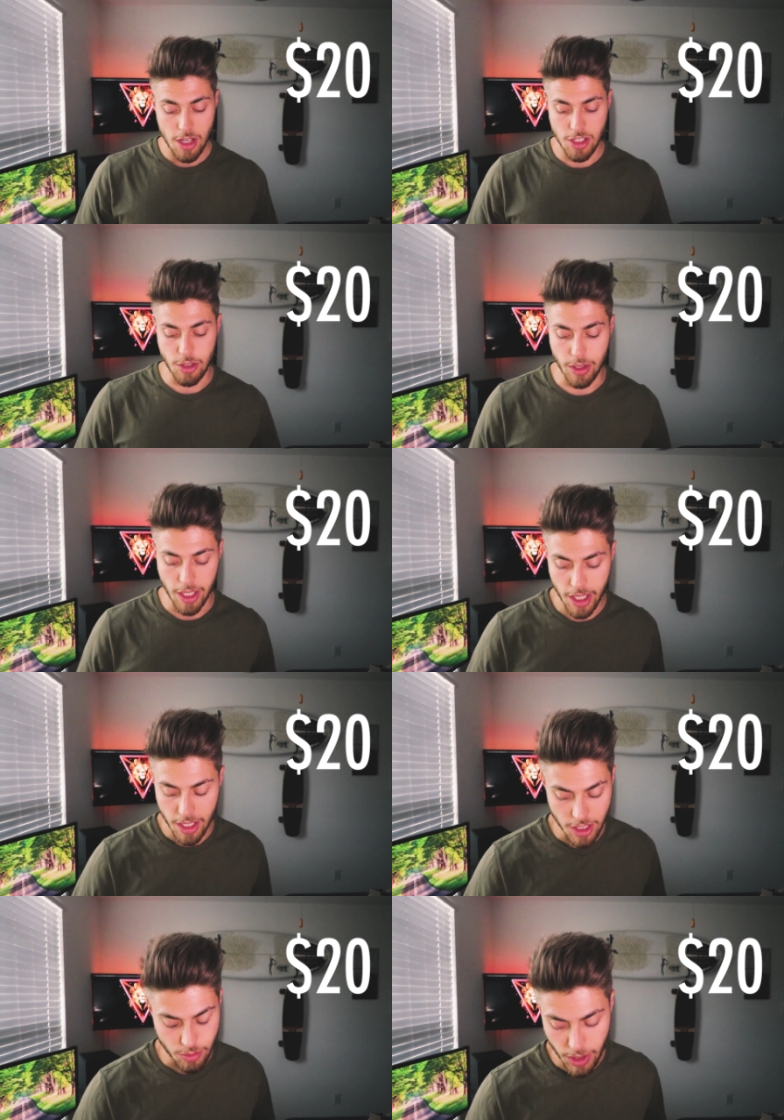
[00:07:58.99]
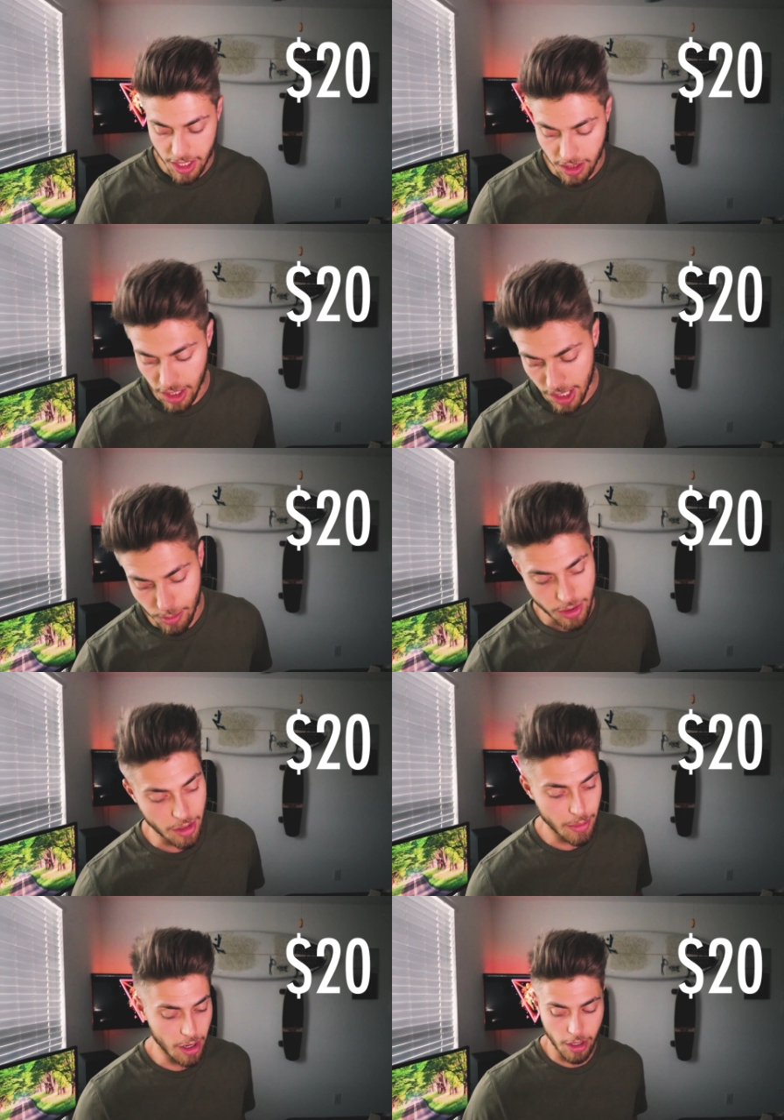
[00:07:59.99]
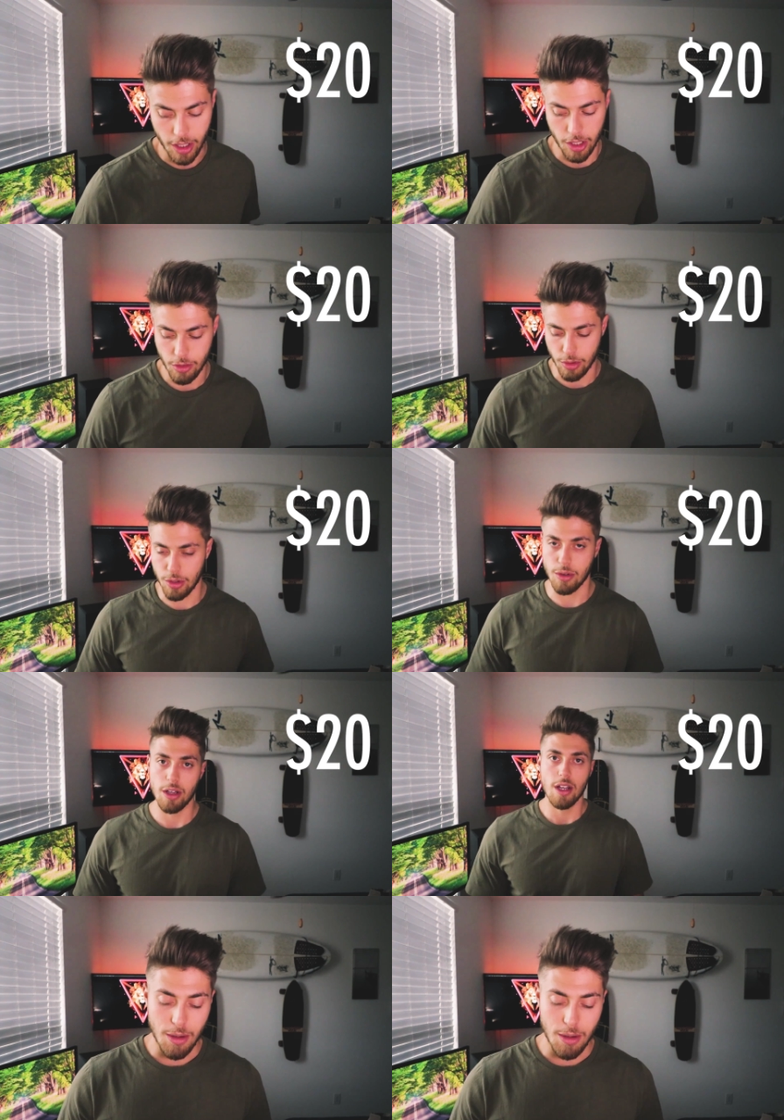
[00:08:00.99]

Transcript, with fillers: So again, it's right in line with the American Crew.